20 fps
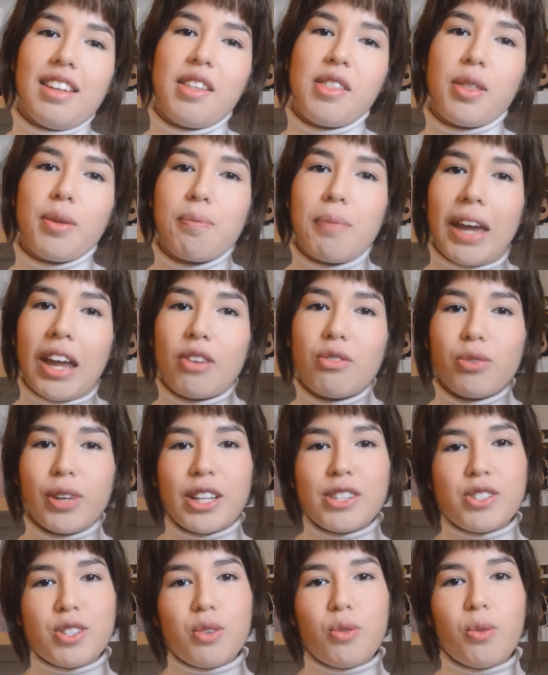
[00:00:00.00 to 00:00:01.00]
the main
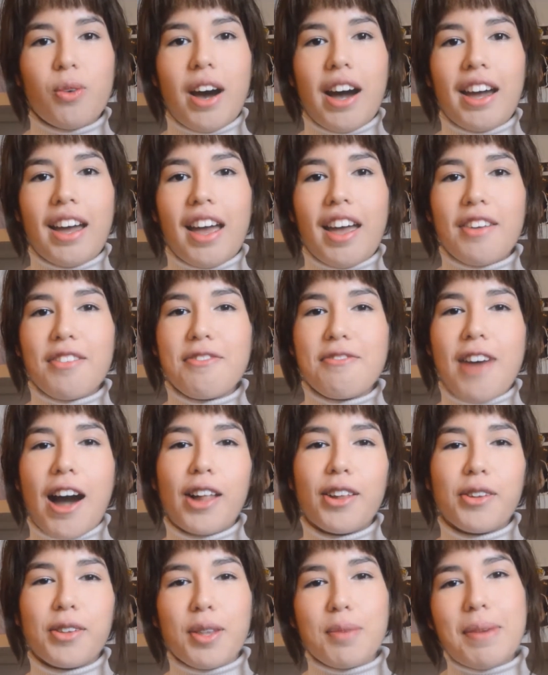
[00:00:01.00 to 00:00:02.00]
reason why I
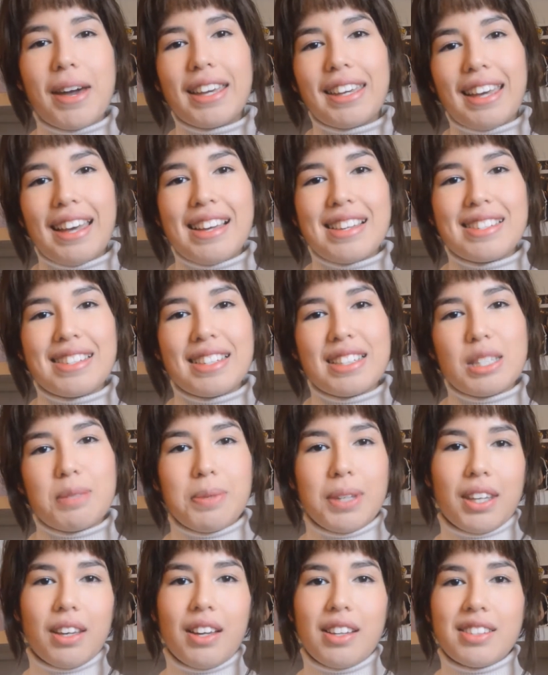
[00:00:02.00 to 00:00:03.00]
follow them, I guess, is
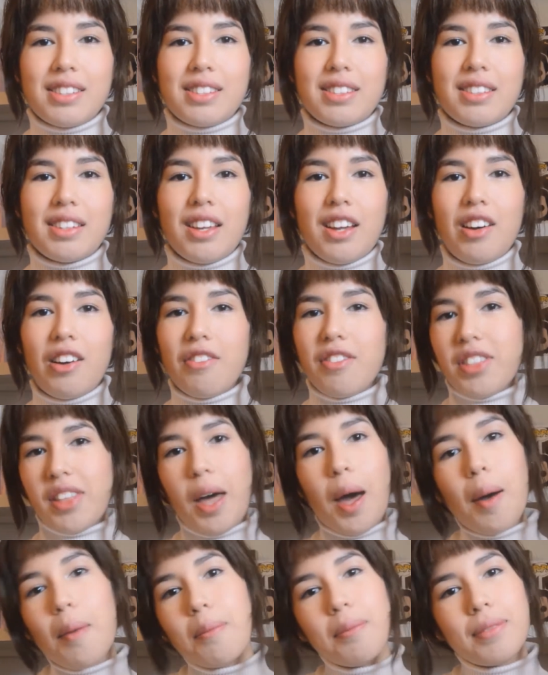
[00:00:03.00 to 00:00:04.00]
because of
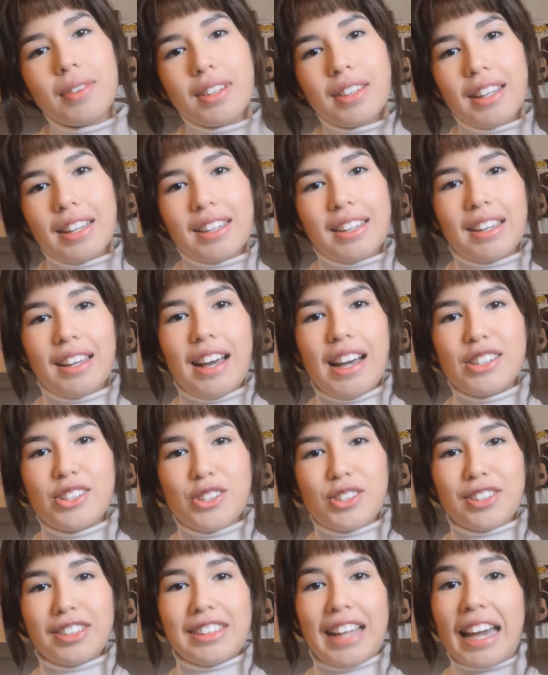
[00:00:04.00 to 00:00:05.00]
them. Like, I
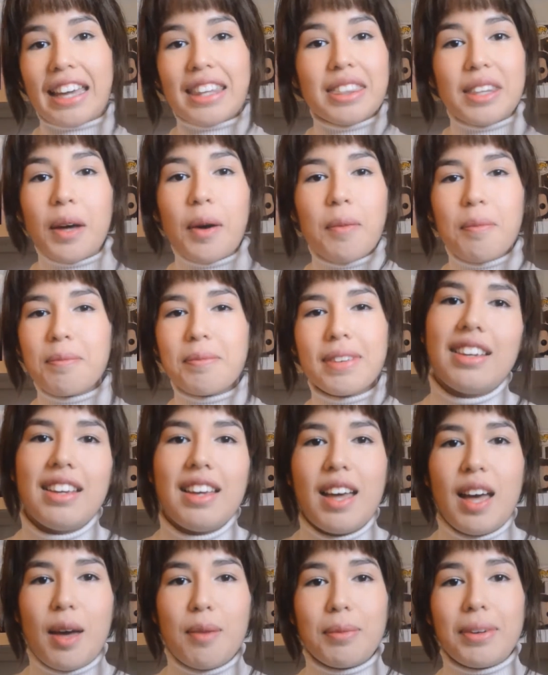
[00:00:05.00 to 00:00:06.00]
just like them.
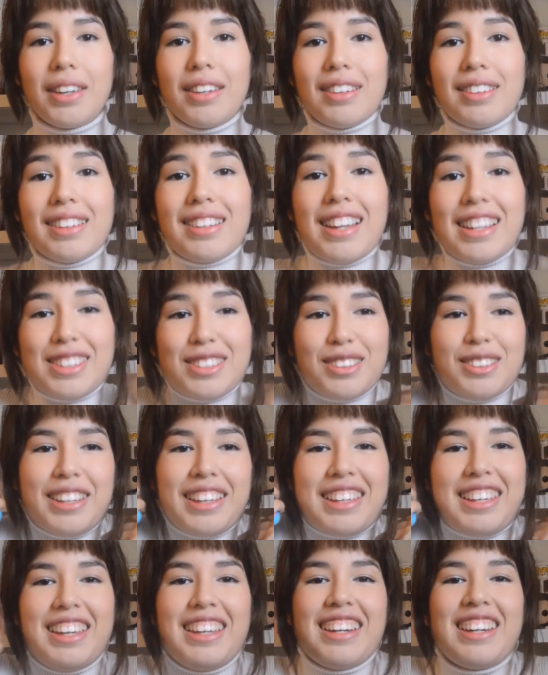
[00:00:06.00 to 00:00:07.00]
I mean, that's all I
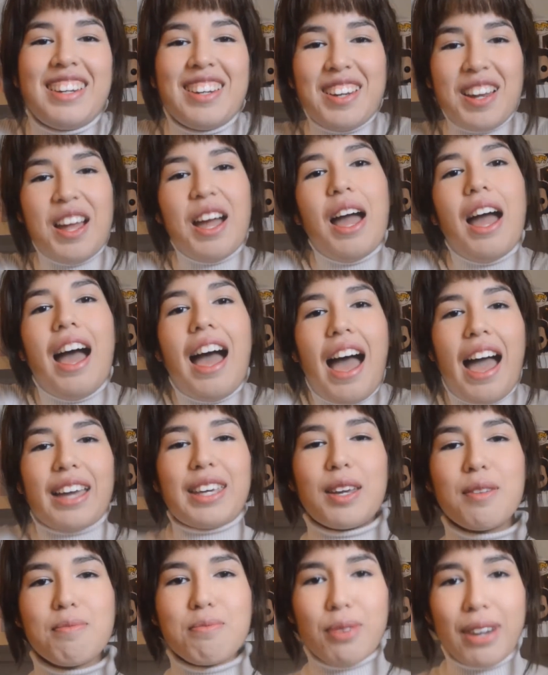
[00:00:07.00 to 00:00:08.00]

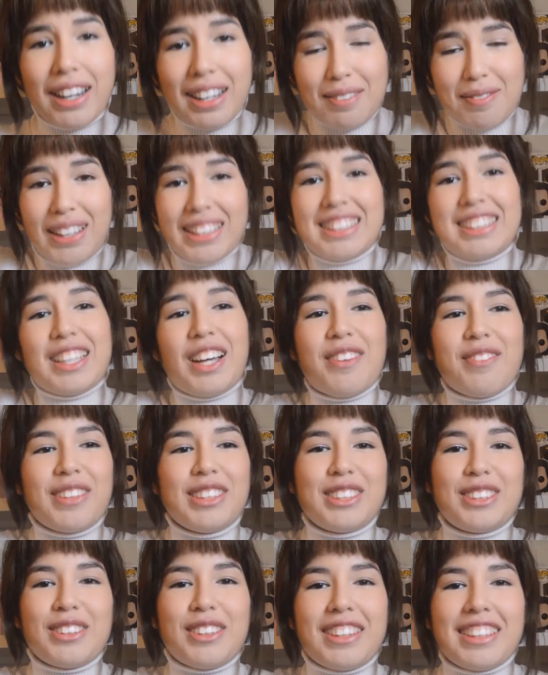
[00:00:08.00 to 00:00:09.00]
can bring myself
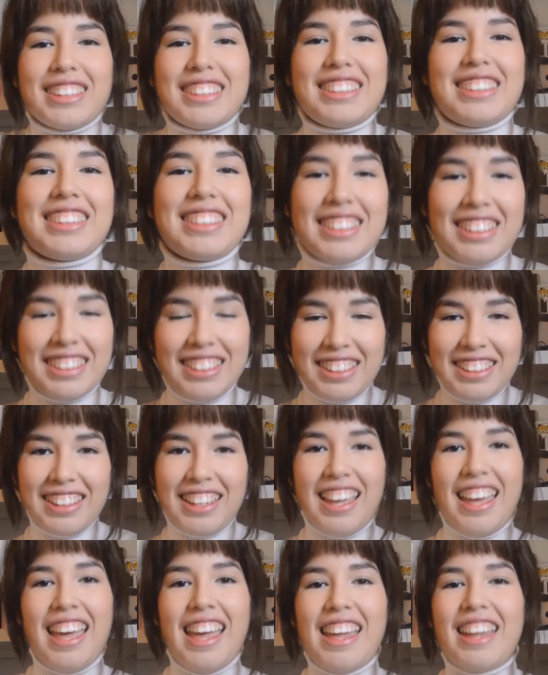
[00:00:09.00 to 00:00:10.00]
into this,
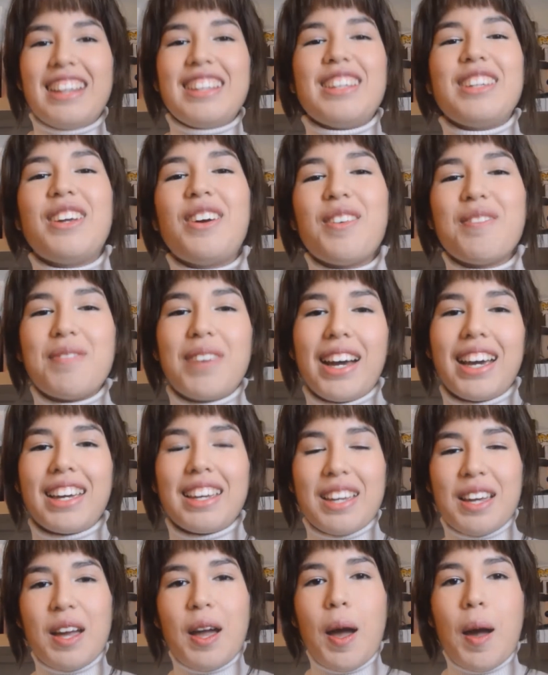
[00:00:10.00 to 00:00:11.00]
and you know, my
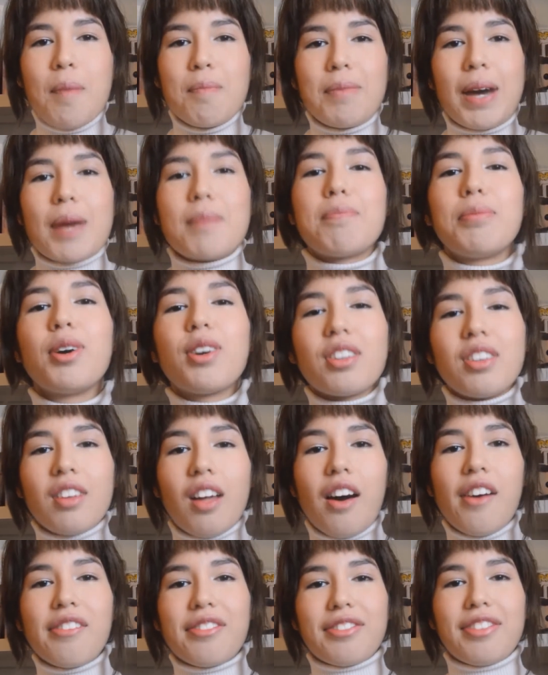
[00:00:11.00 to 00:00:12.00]
book
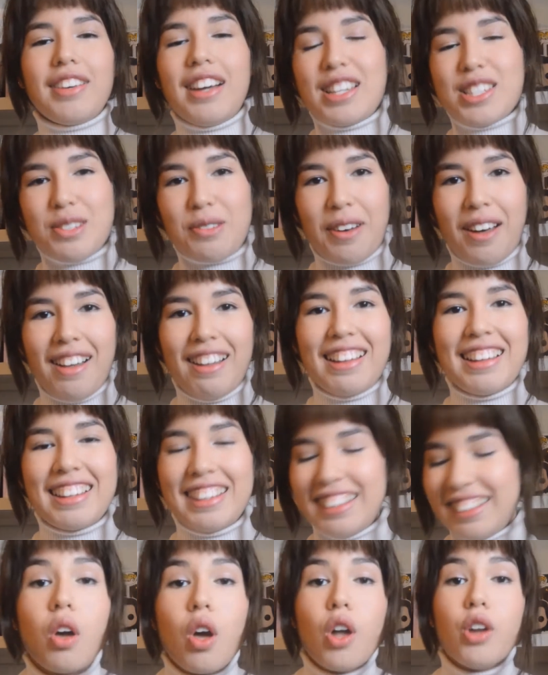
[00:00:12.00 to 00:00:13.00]
love as well.
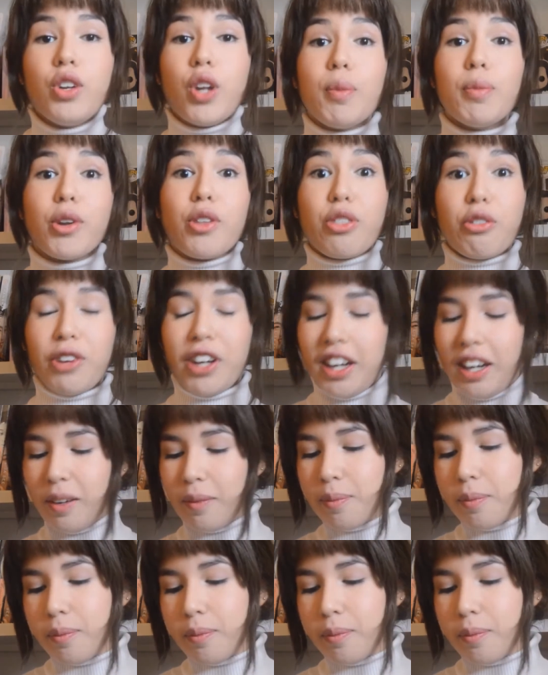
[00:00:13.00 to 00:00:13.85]
Number 3,